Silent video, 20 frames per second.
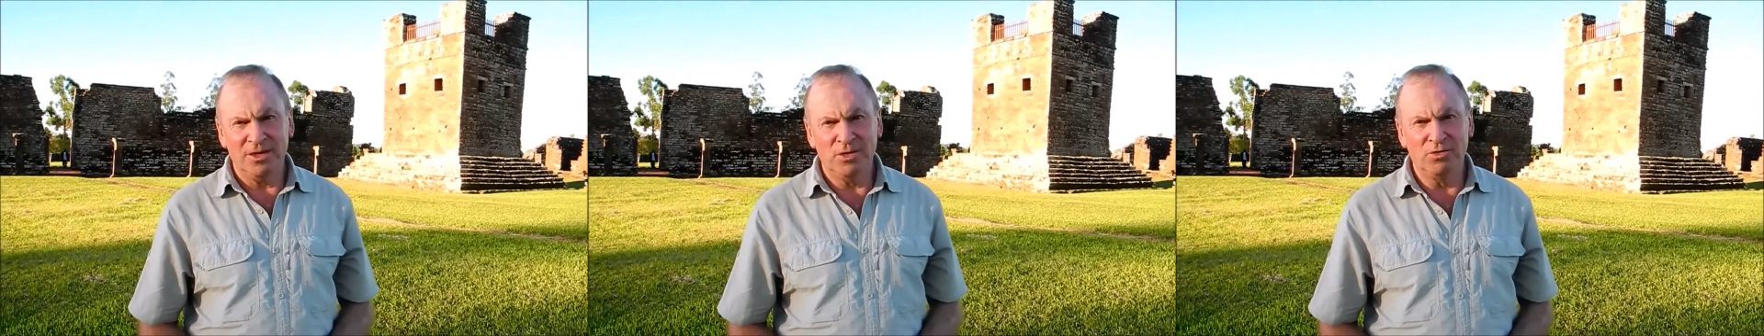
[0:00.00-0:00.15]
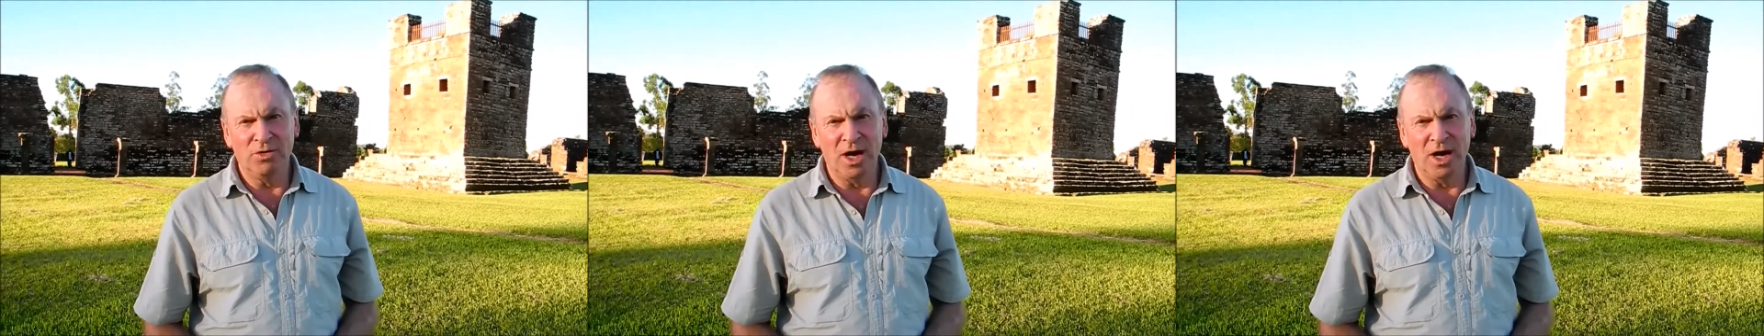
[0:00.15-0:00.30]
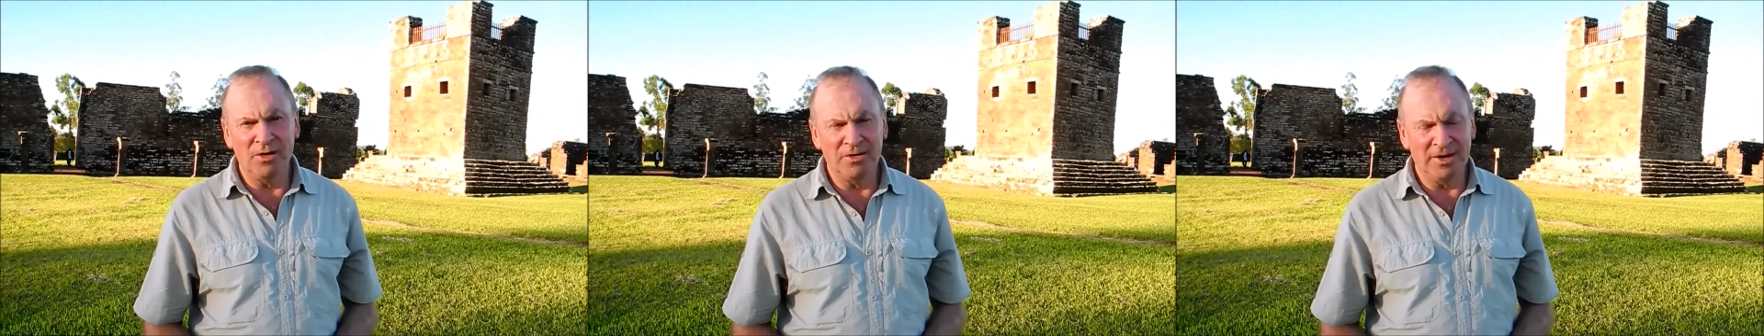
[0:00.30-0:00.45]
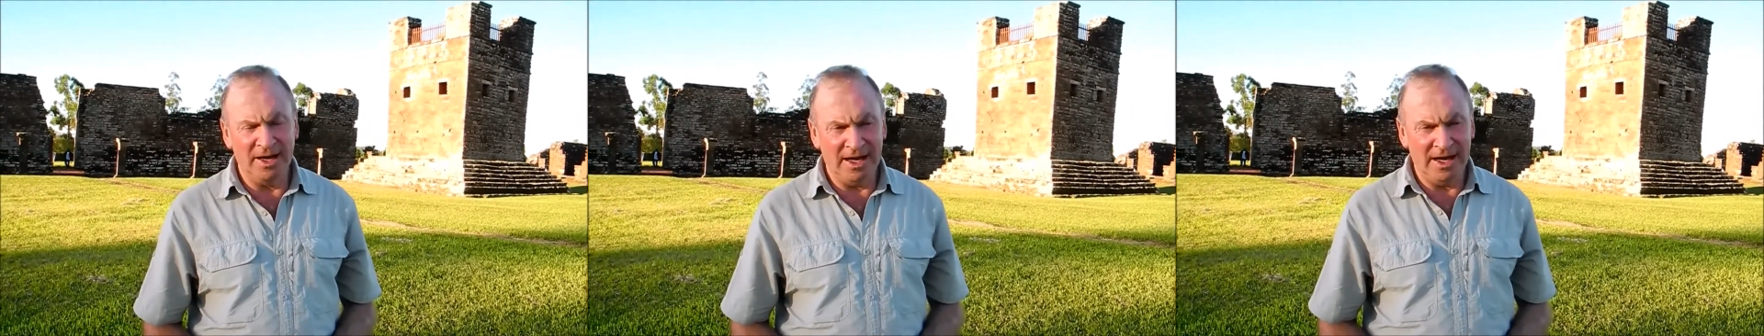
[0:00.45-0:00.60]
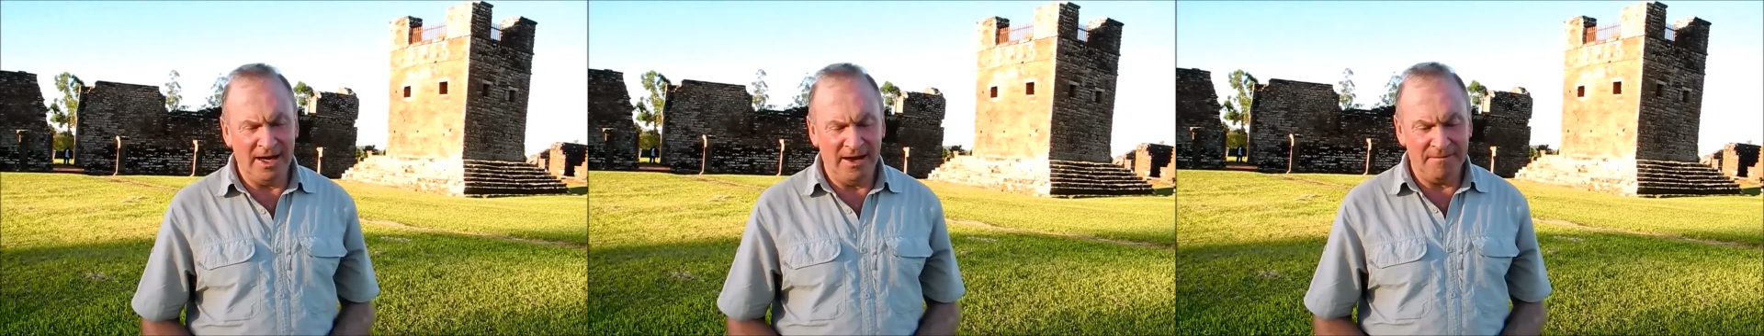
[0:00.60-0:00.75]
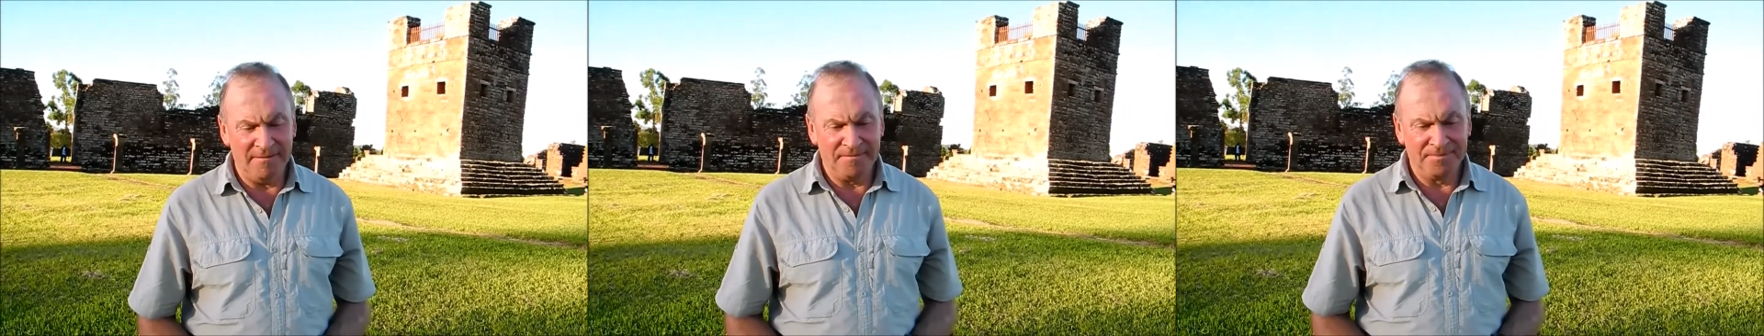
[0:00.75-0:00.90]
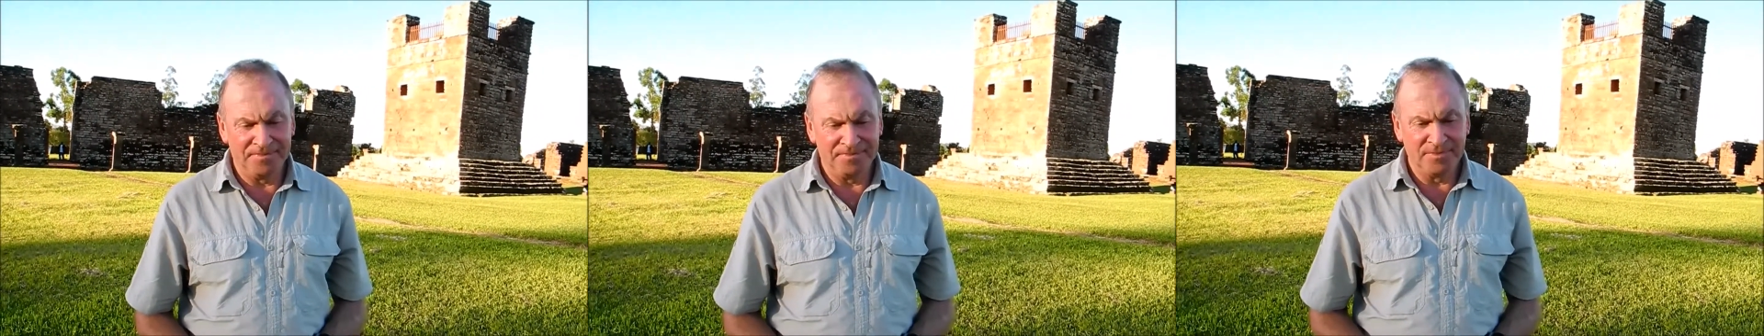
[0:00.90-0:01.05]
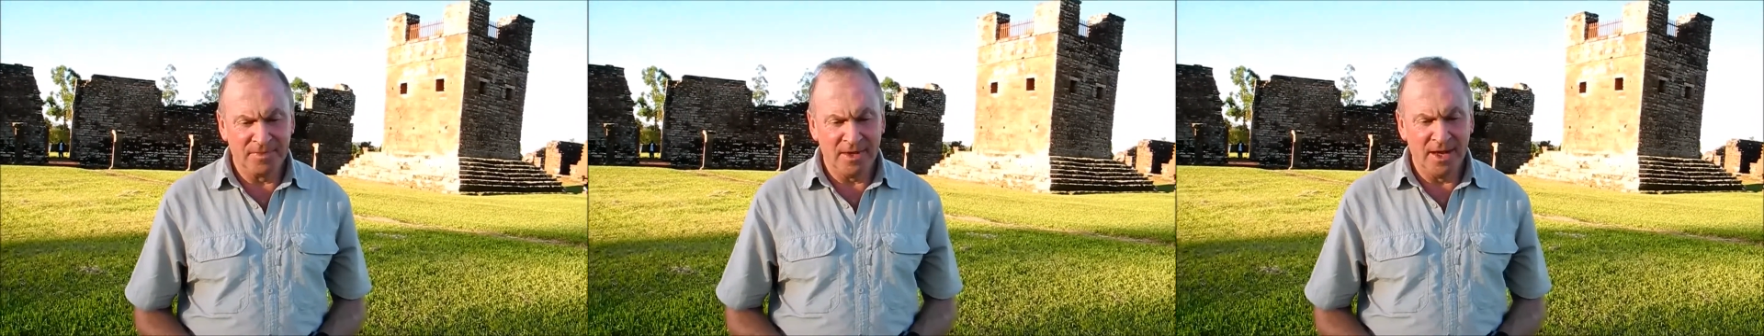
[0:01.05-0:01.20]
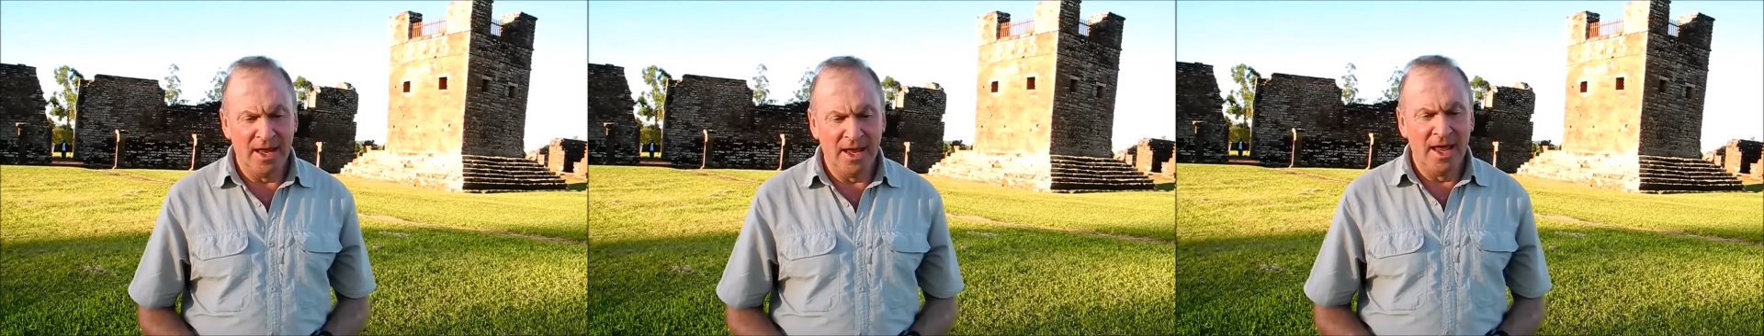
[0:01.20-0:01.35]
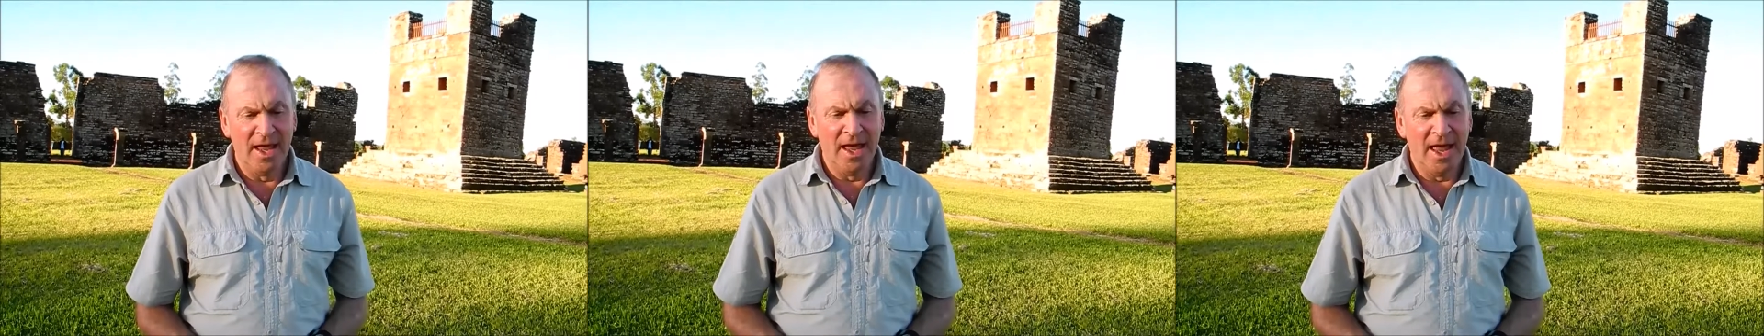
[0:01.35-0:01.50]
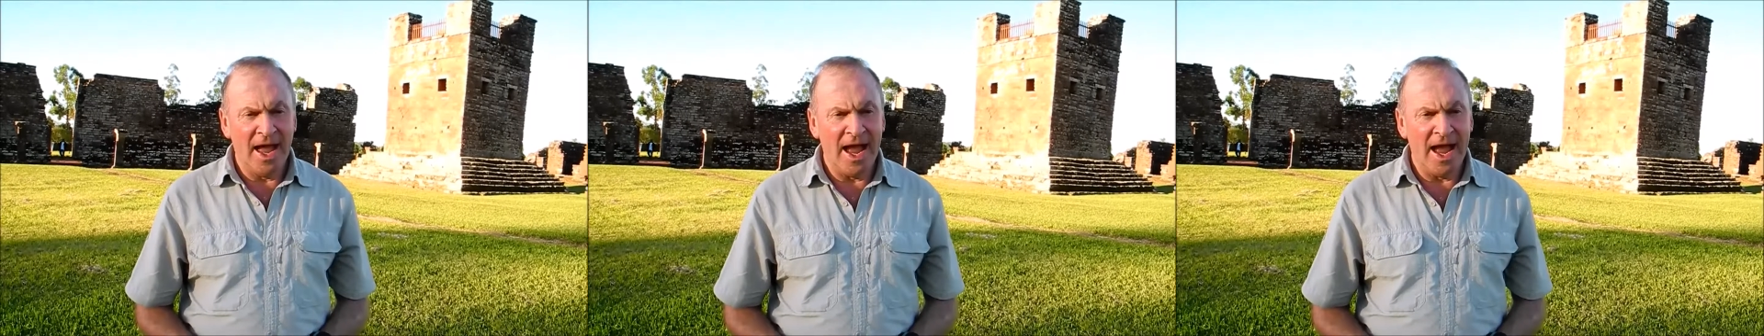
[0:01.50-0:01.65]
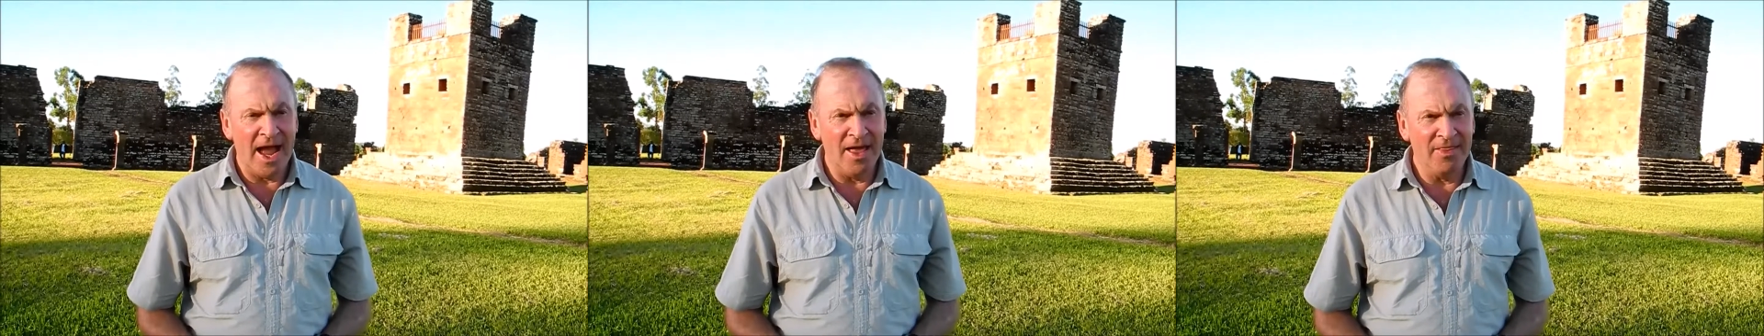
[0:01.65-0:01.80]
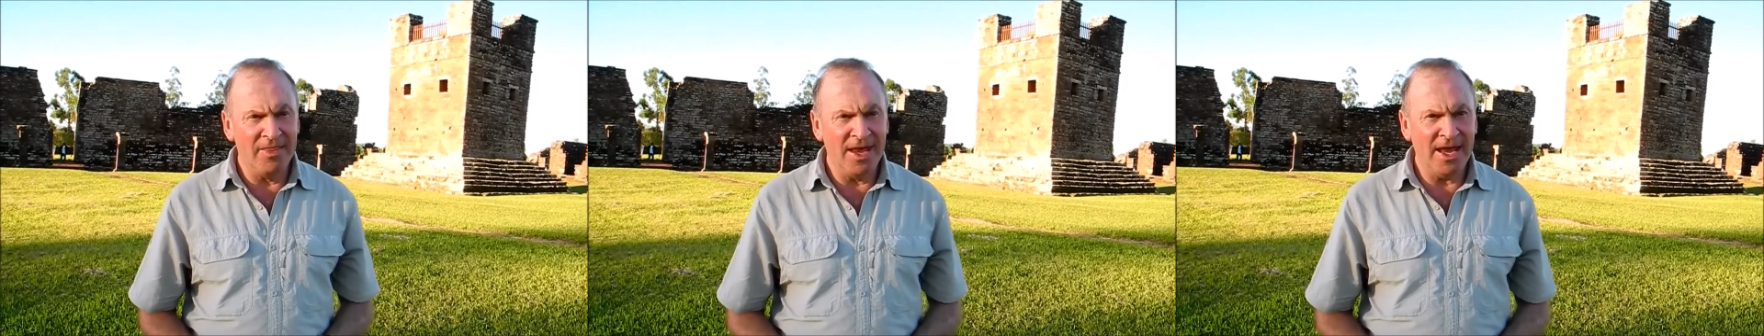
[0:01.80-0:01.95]
Guarani,
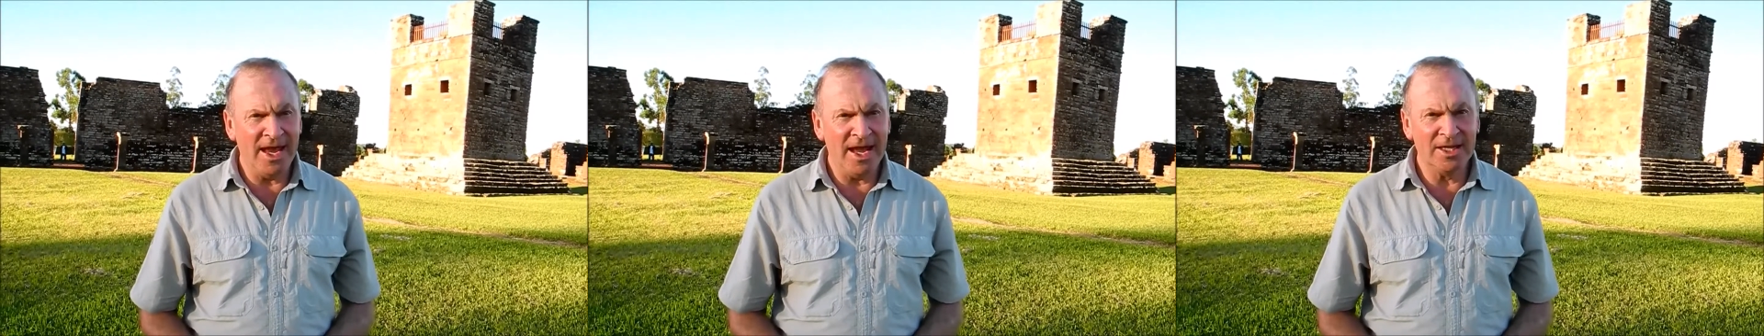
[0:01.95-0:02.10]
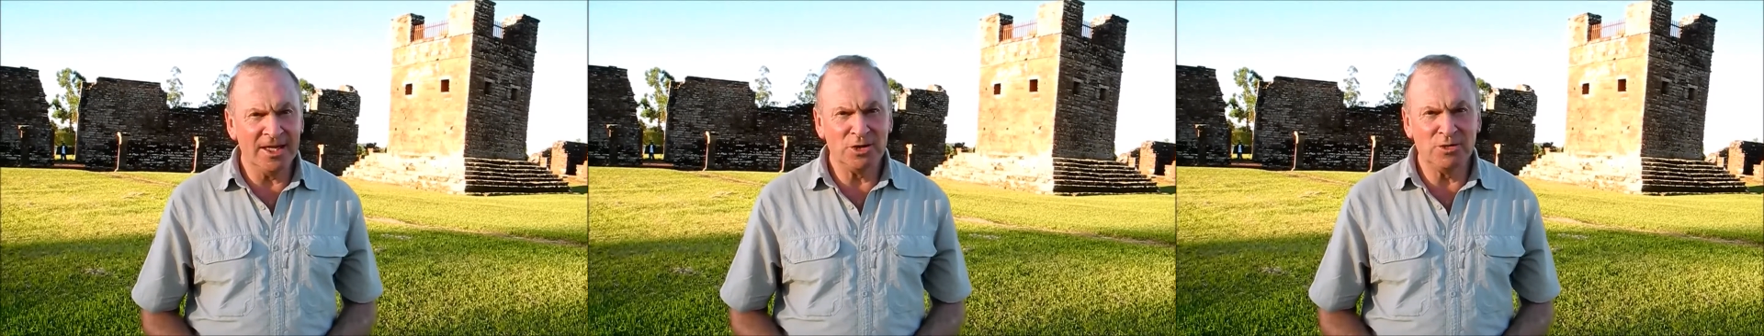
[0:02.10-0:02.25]
and they had